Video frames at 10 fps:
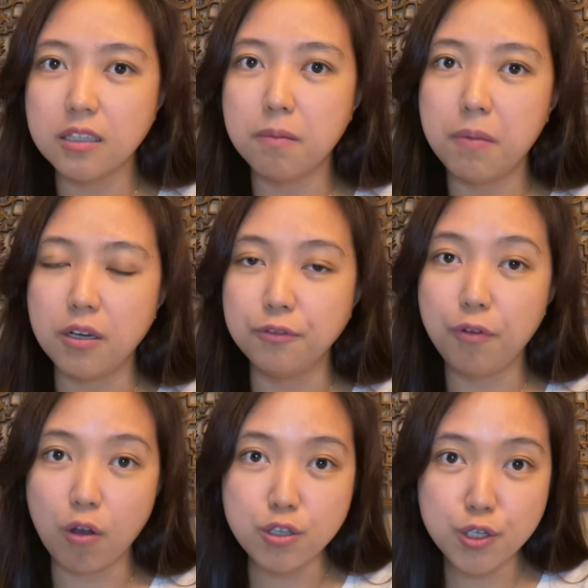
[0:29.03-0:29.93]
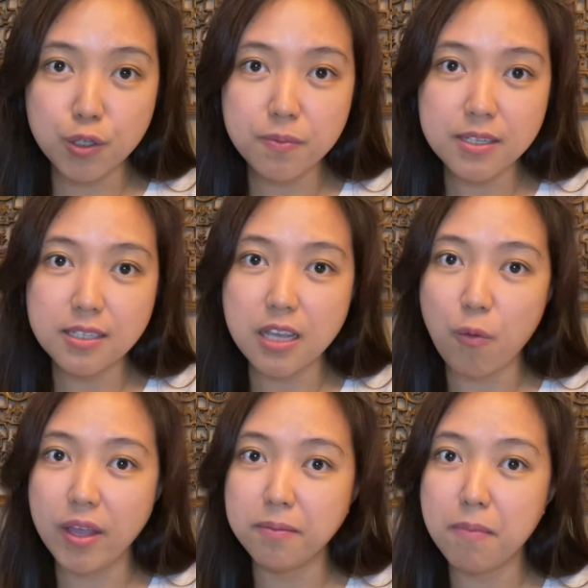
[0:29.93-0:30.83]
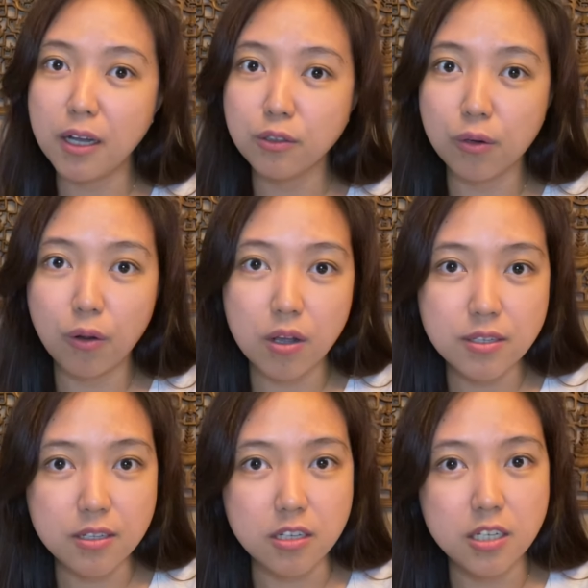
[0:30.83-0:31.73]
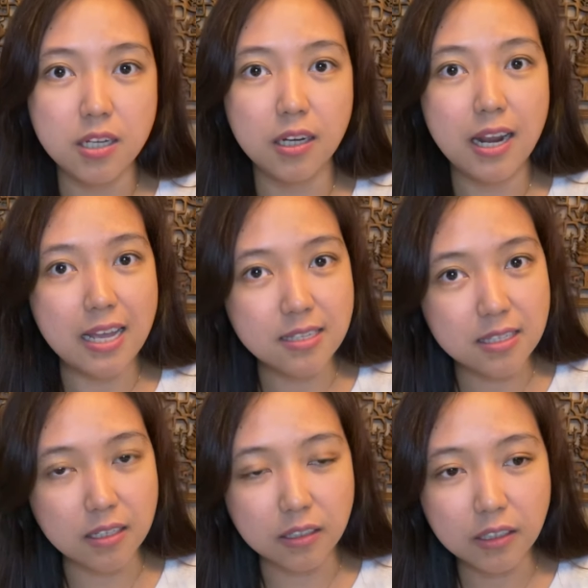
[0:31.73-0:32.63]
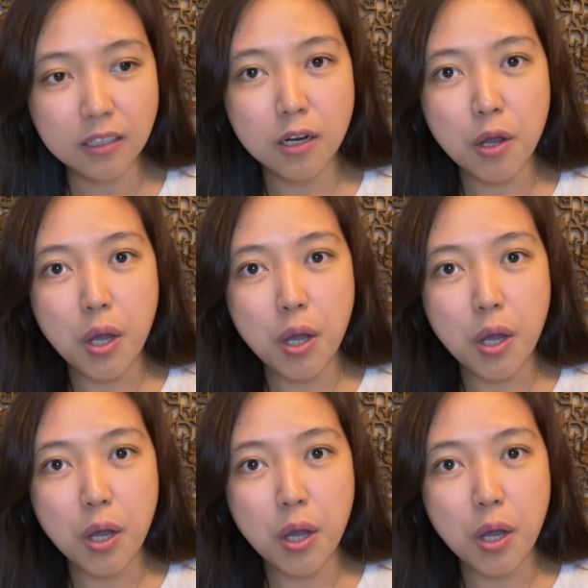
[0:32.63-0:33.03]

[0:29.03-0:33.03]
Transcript: about Flosstube since I went back to cross-stitching last year.